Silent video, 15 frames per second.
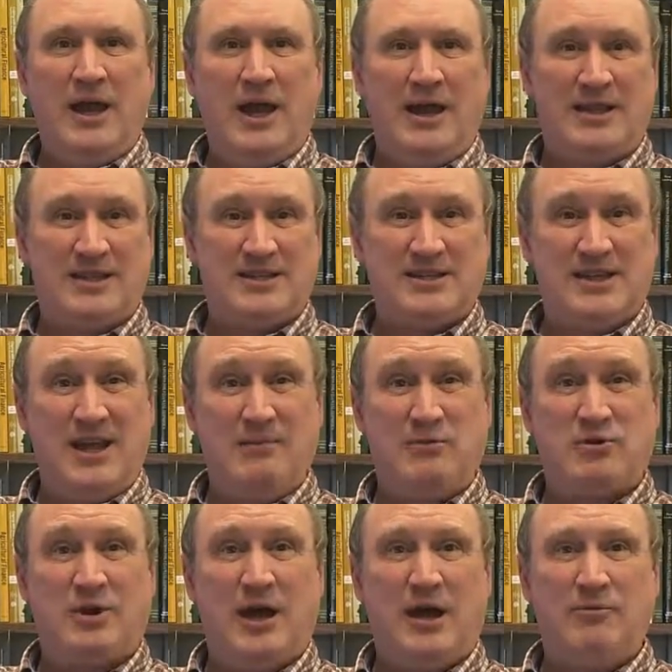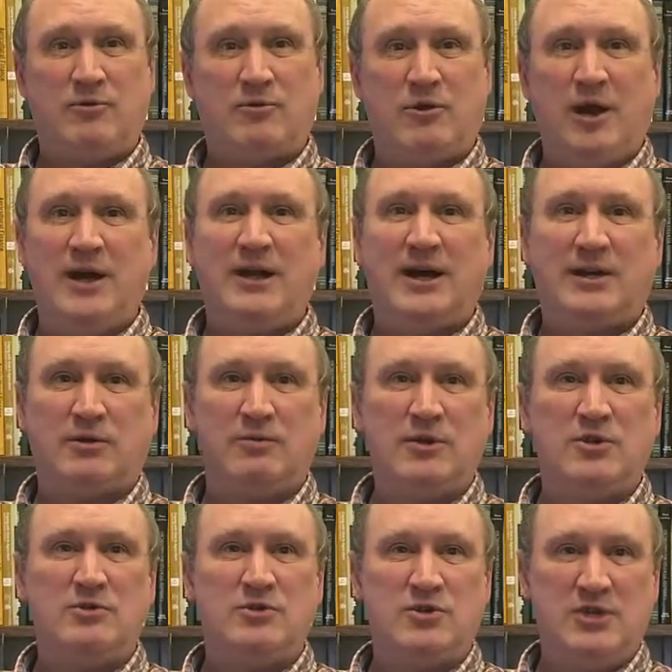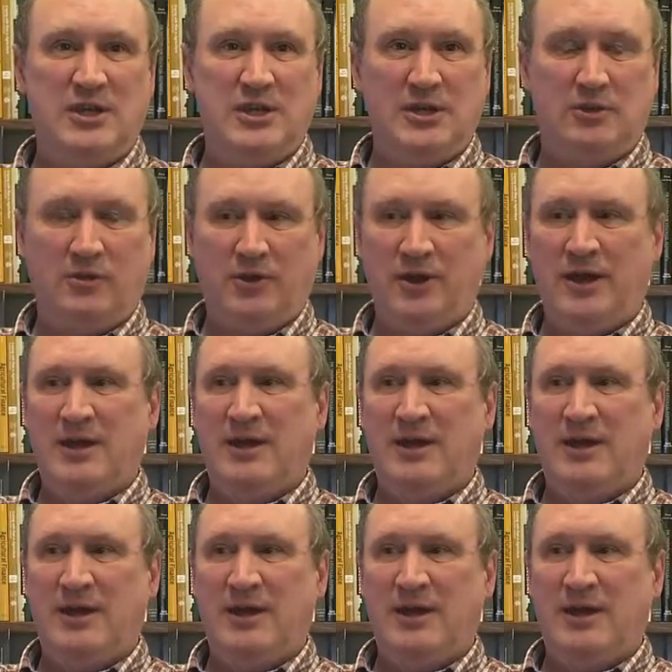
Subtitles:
and at the same time try not to reduce yield.